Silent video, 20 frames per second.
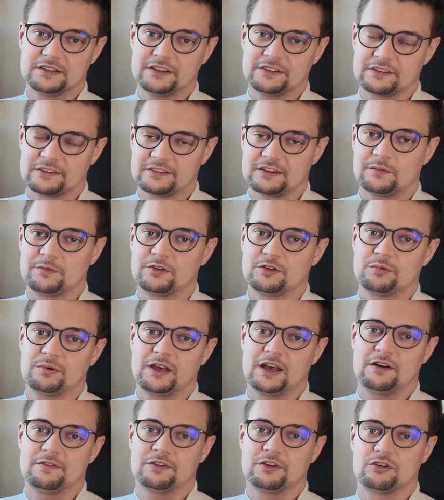This is something
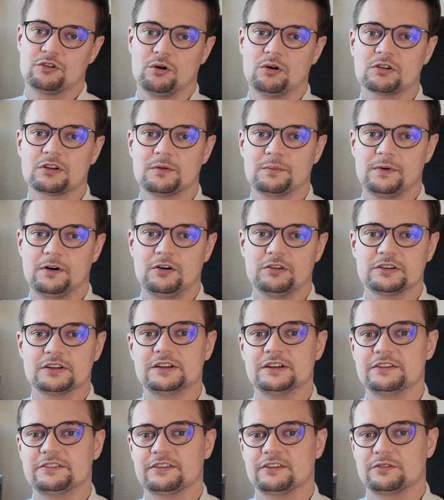we haven't talked about,
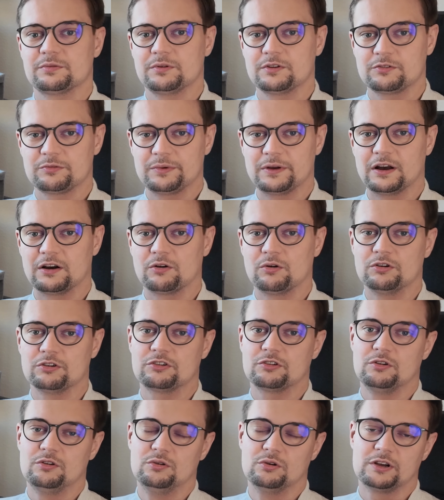and this is what we are going
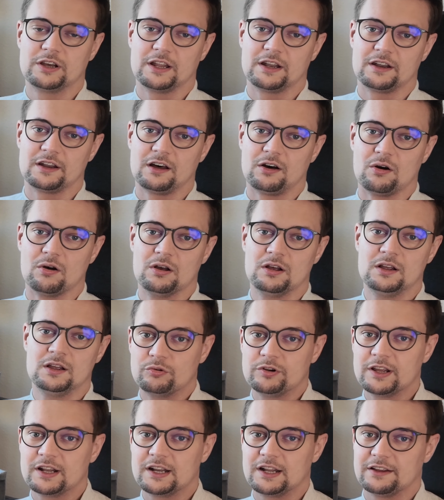to look at now. To
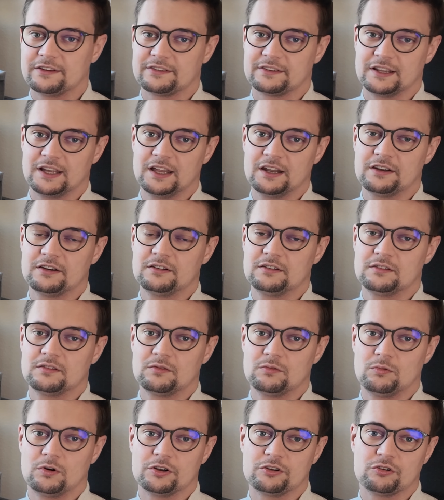realize that,
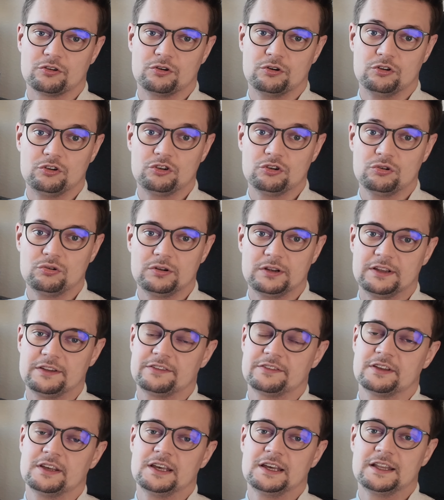what you could do
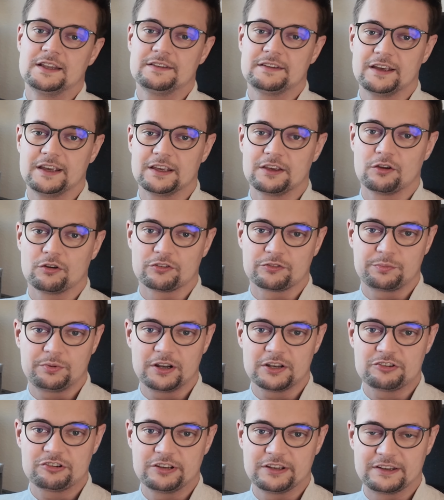is take your
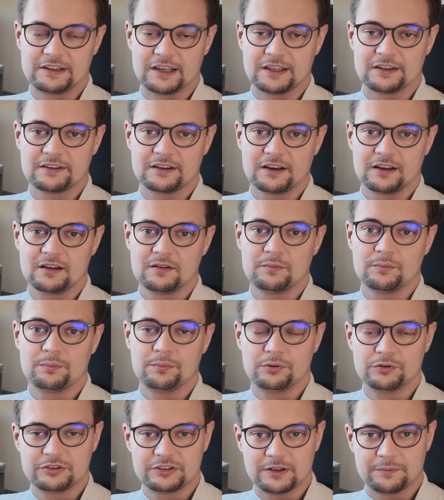spreadsheet data,
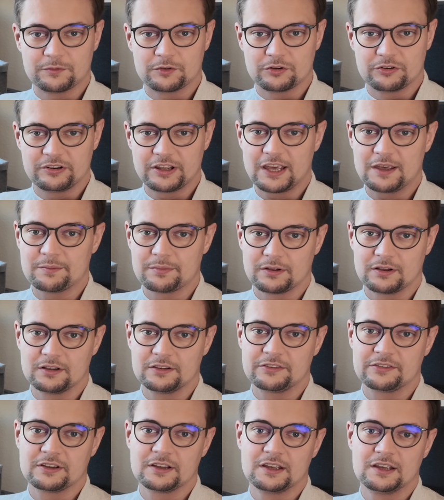put them to
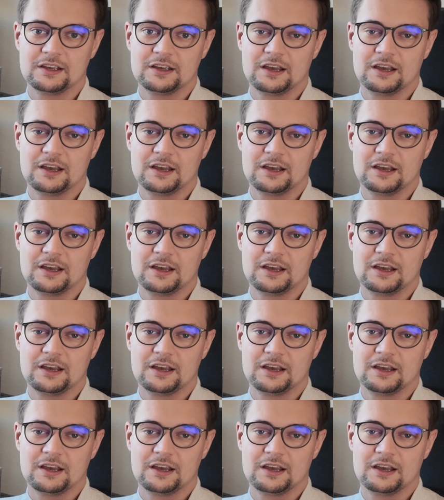tables,